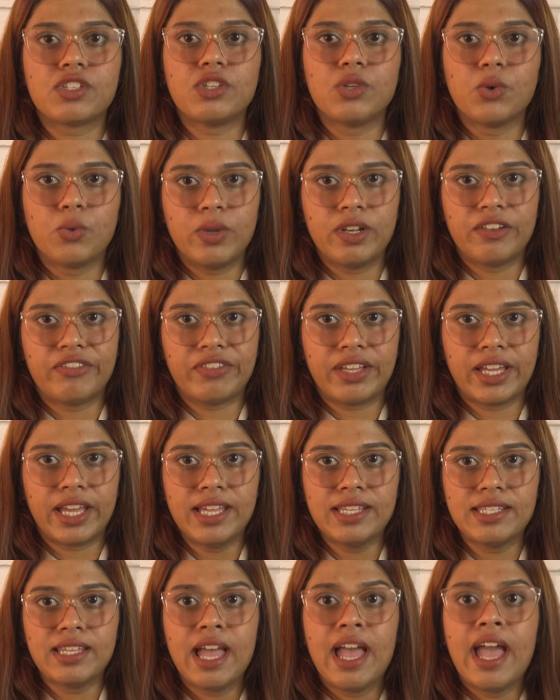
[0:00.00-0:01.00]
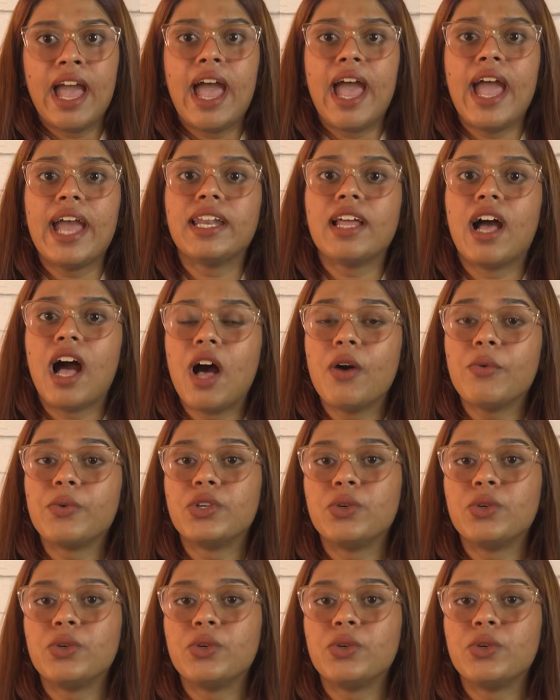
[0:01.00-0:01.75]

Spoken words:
you will face and how